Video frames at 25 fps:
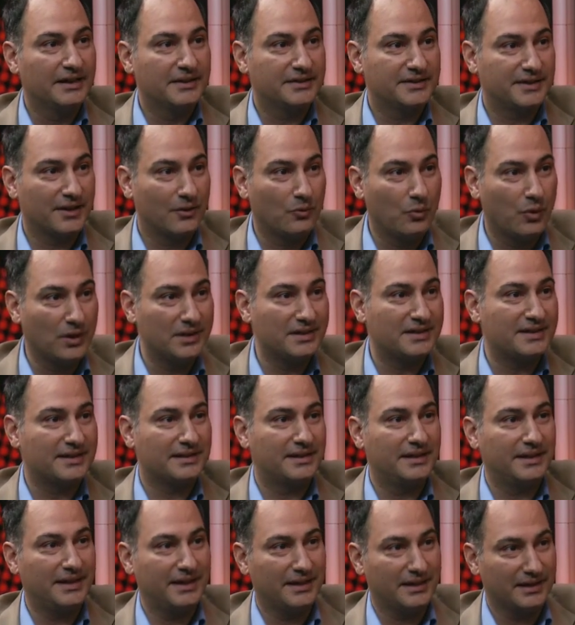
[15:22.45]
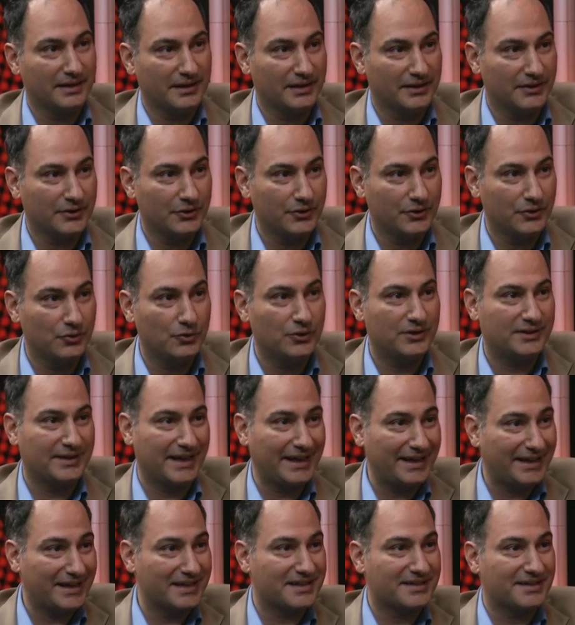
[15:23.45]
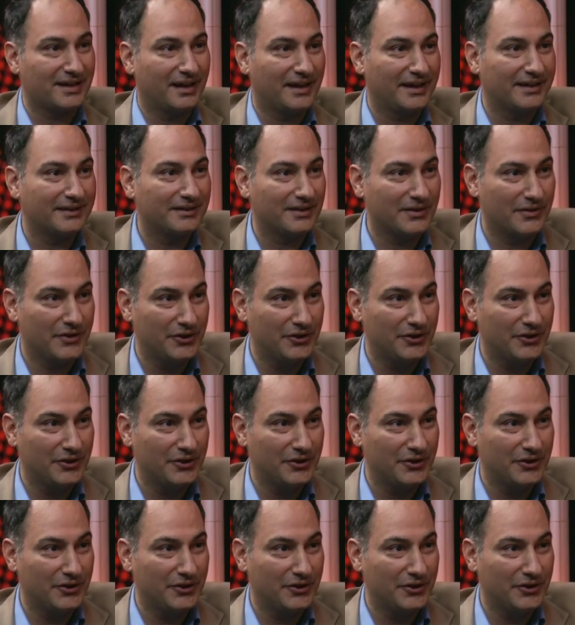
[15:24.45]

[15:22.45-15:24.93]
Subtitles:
So once the you take a side,